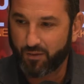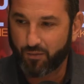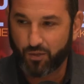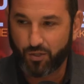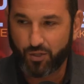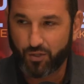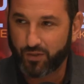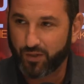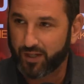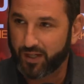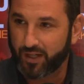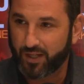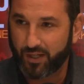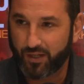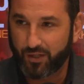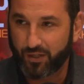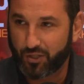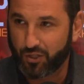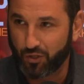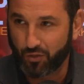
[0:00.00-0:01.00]
and we're doing it
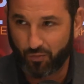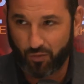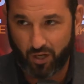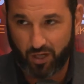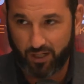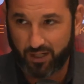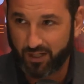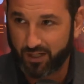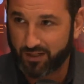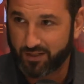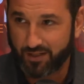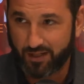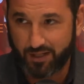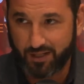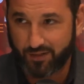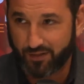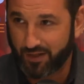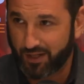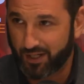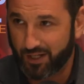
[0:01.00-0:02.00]
in 2 markets,
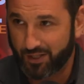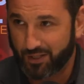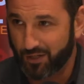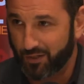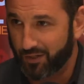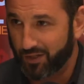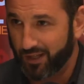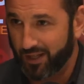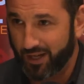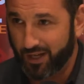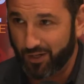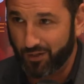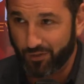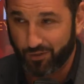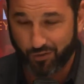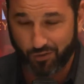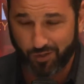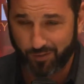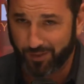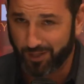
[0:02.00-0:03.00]
Las Vegas and Orlando,
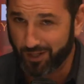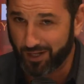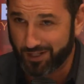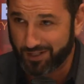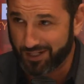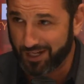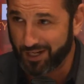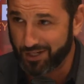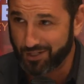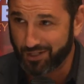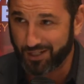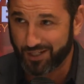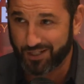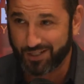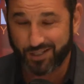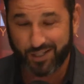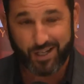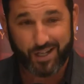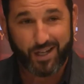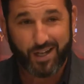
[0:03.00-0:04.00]
and soon to be Los
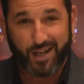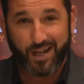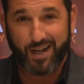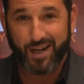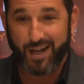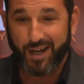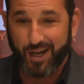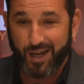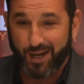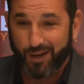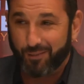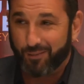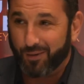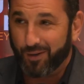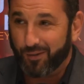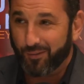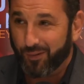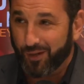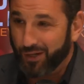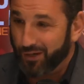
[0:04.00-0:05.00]
Angeles.
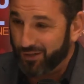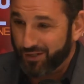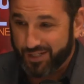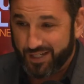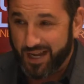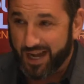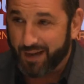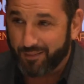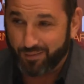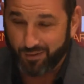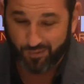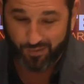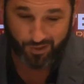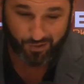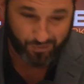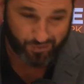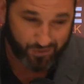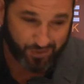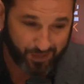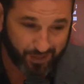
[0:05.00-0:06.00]
But we don't stop, and we
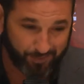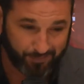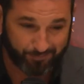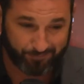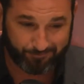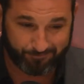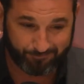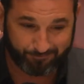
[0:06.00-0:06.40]
don't sleep.